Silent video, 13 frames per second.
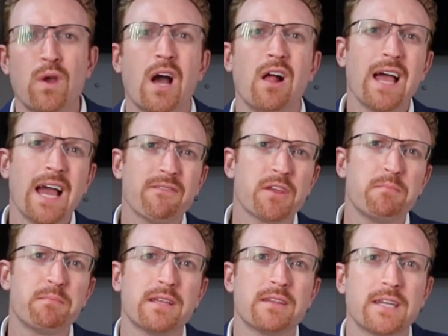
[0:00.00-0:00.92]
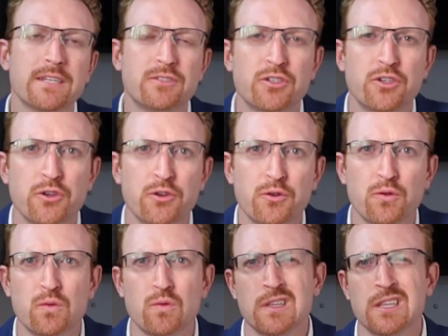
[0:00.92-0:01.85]
We all have the ability
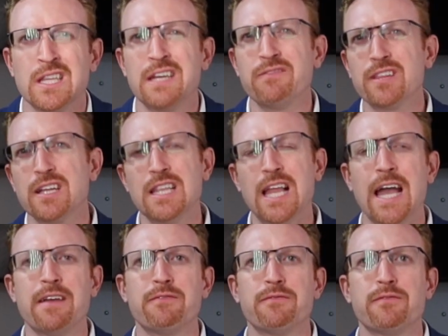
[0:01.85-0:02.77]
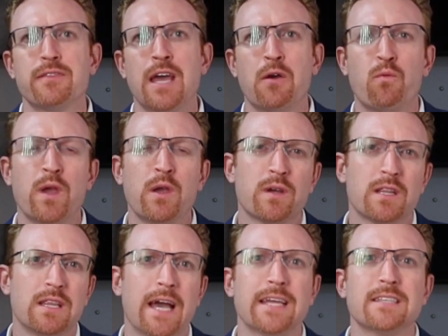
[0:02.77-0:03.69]
to live the life that we
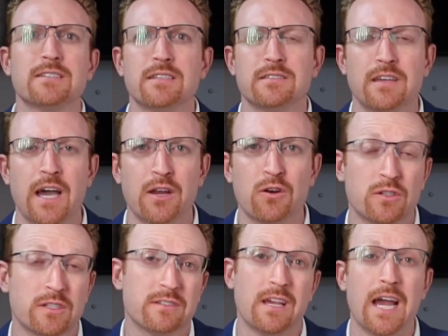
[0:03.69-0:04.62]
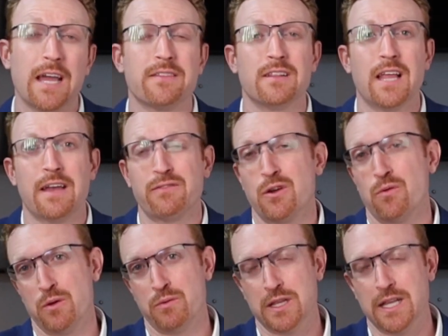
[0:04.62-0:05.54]
would like to design, or design the life that
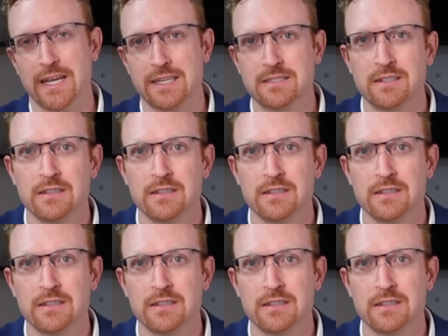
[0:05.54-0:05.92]
we would like to